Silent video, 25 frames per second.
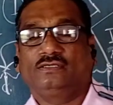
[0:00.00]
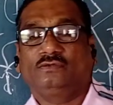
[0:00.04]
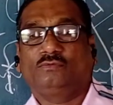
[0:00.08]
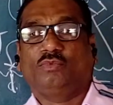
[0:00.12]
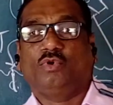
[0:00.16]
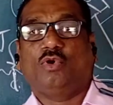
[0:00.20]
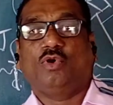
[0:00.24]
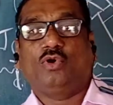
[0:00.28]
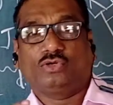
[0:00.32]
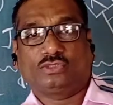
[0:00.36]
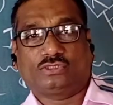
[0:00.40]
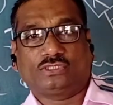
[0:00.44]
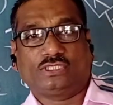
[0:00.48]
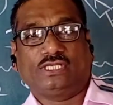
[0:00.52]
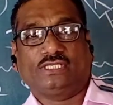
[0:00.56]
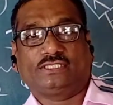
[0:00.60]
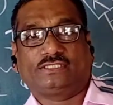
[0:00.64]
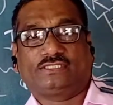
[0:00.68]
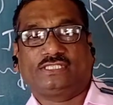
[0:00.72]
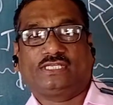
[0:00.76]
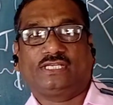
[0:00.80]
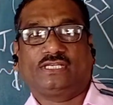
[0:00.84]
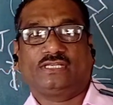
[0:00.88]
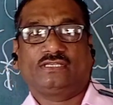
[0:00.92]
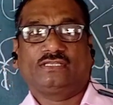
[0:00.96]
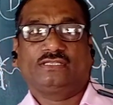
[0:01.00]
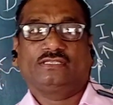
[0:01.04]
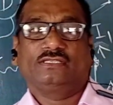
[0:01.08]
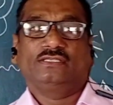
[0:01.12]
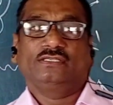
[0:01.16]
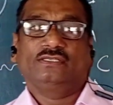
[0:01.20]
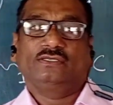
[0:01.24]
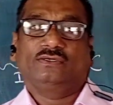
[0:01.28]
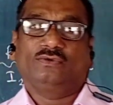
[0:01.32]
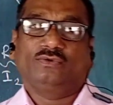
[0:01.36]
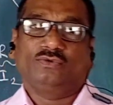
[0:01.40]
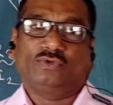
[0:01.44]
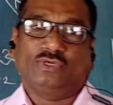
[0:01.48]
Fourth lecture,
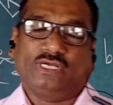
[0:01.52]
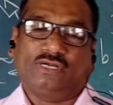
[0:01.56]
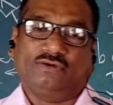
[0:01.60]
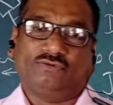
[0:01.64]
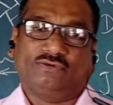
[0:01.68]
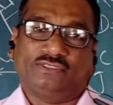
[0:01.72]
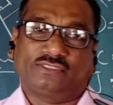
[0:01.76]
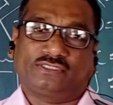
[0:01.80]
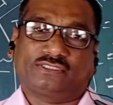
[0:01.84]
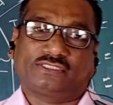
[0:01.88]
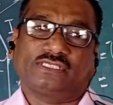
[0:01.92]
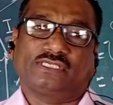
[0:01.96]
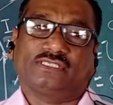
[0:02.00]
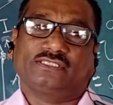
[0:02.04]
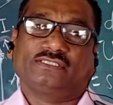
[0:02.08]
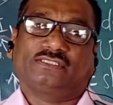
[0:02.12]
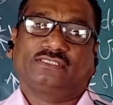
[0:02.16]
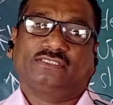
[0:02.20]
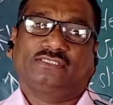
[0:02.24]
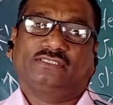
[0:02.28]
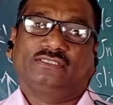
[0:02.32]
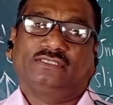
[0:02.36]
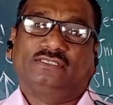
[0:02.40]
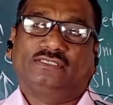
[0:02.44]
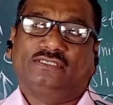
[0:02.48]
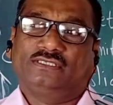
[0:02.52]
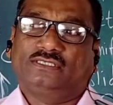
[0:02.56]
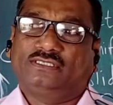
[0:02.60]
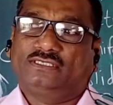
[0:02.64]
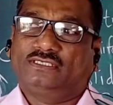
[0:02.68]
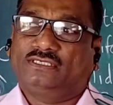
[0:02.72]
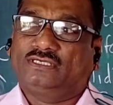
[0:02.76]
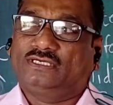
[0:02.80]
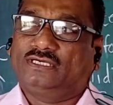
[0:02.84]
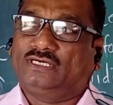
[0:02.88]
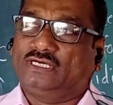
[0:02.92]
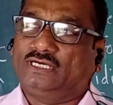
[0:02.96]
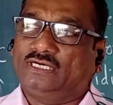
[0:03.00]
we have discussed
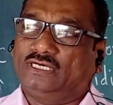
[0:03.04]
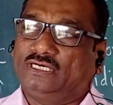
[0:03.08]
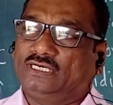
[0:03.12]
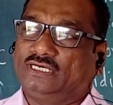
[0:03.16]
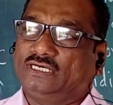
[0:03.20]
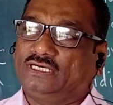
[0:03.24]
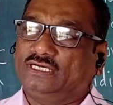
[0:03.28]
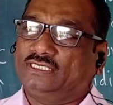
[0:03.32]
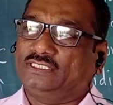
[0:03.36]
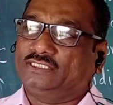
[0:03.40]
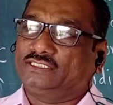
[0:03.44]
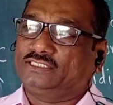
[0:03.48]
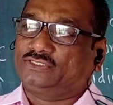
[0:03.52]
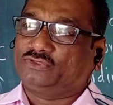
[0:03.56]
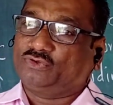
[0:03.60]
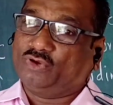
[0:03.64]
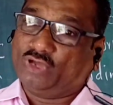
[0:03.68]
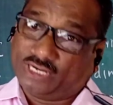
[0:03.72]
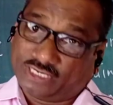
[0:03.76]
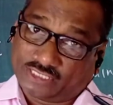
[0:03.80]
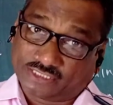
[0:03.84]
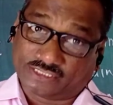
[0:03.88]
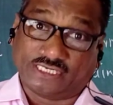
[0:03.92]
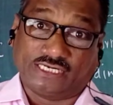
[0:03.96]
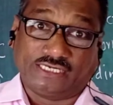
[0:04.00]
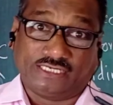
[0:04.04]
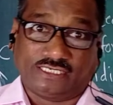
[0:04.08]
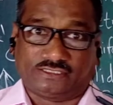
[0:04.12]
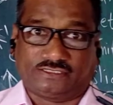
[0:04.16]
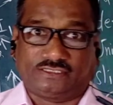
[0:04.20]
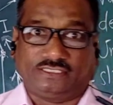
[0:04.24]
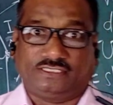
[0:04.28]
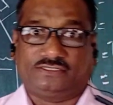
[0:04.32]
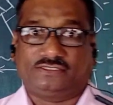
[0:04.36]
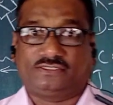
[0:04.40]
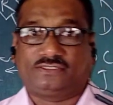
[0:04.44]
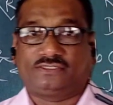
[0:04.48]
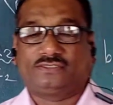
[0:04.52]
equivalent
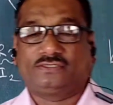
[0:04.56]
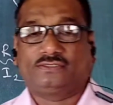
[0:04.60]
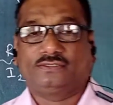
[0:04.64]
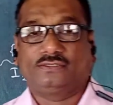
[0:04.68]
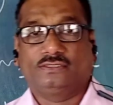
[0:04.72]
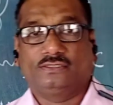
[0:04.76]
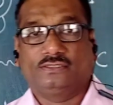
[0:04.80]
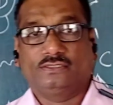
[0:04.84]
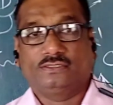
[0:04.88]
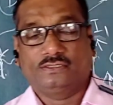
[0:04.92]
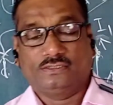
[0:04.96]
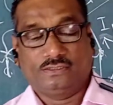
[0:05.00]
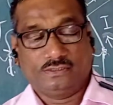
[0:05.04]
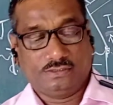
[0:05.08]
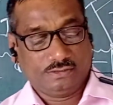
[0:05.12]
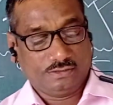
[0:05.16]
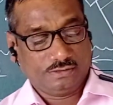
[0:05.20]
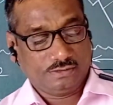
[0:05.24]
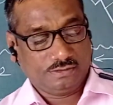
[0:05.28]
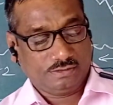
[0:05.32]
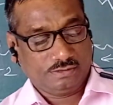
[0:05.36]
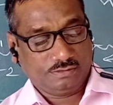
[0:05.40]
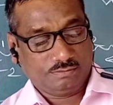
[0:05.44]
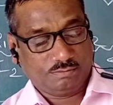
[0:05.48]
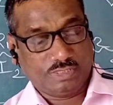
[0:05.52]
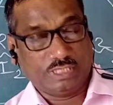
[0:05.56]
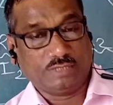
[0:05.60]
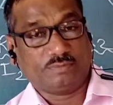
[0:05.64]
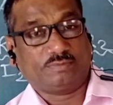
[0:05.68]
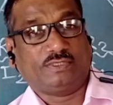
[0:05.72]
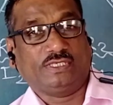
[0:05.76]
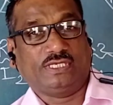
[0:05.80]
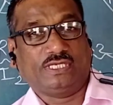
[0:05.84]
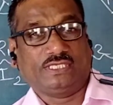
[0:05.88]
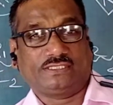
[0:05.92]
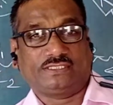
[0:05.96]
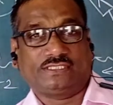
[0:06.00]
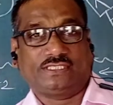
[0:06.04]
conductance. Fifth
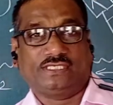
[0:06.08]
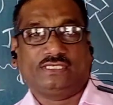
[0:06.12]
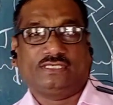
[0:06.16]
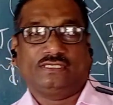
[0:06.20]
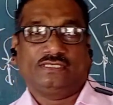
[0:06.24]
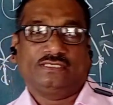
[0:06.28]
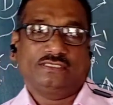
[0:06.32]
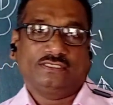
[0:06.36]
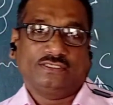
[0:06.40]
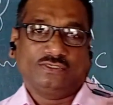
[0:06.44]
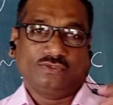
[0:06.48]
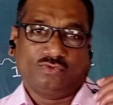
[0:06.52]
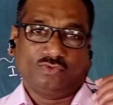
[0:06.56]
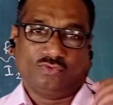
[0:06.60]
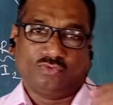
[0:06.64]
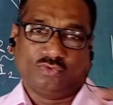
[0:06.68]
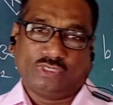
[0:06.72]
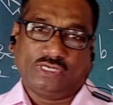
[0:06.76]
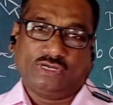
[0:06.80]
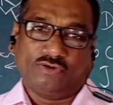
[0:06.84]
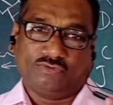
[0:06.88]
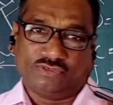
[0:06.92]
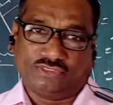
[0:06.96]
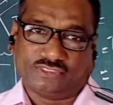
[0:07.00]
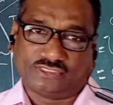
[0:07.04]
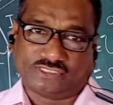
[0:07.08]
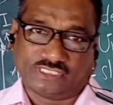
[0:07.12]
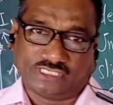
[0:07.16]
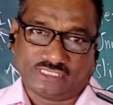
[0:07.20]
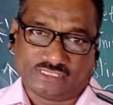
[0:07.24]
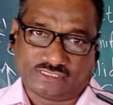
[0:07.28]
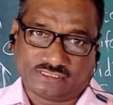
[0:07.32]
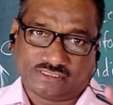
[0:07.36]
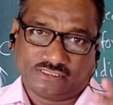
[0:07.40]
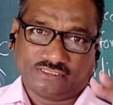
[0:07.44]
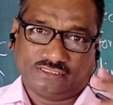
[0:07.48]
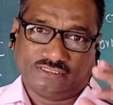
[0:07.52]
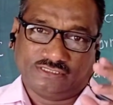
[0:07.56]
lecture, we have
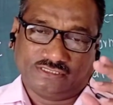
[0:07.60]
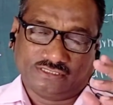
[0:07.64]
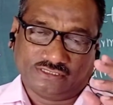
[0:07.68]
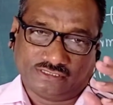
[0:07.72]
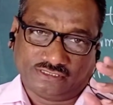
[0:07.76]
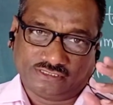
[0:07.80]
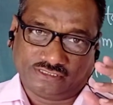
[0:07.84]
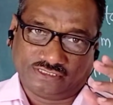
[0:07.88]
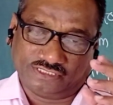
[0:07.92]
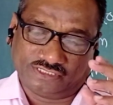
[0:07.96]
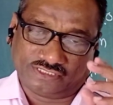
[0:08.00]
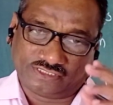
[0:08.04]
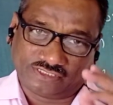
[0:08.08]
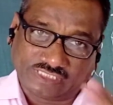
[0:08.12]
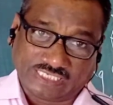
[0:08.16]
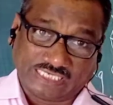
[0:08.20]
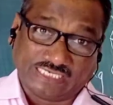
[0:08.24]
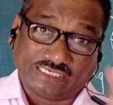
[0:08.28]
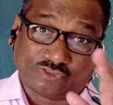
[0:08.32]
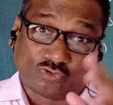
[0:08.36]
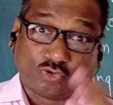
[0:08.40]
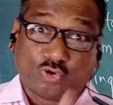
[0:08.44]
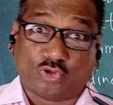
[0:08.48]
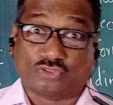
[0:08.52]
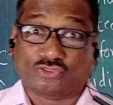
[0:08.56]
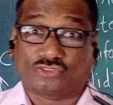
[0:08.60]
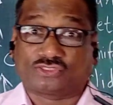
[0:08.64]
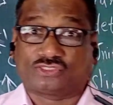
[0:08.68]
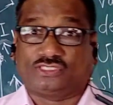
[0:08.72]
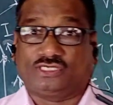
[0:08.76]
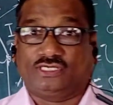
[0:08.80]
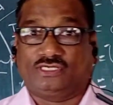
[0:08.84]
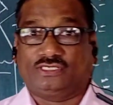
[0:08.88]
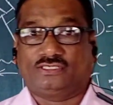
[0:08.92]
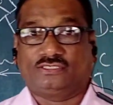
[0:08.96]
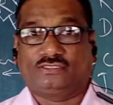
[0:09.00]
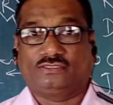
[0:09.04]
discussed the cell constant